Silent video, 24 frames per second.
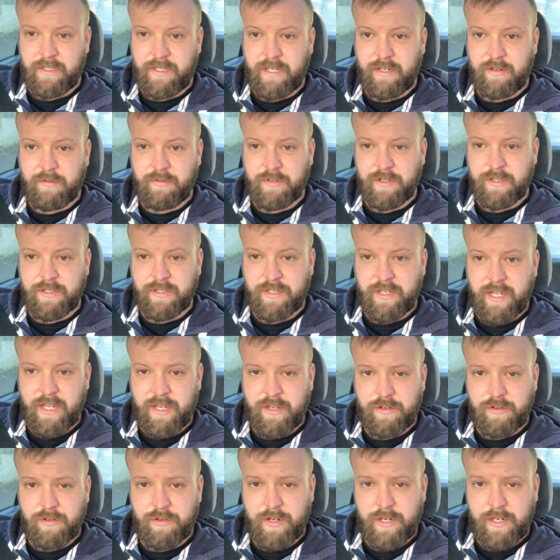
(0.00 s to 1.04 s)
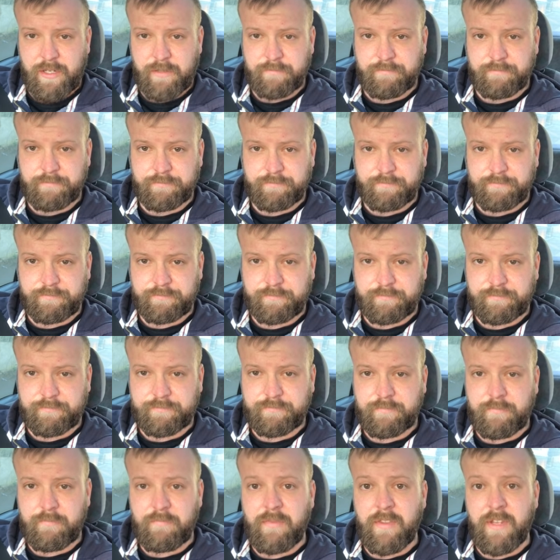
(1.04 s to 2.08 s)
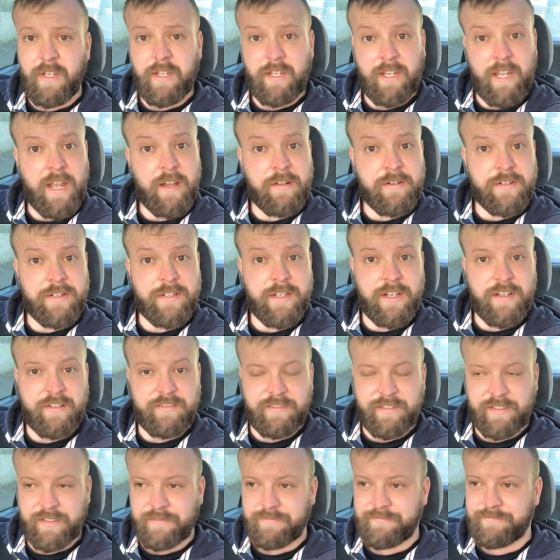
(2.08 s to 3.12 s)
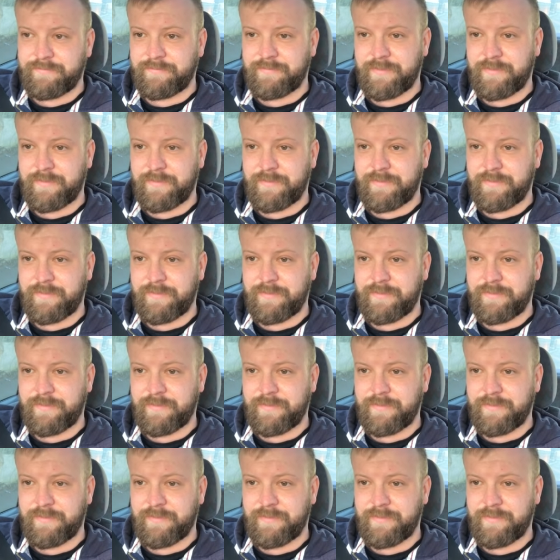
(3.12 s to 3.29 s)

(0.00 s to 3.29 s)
in order to get a treat. Counter surfing,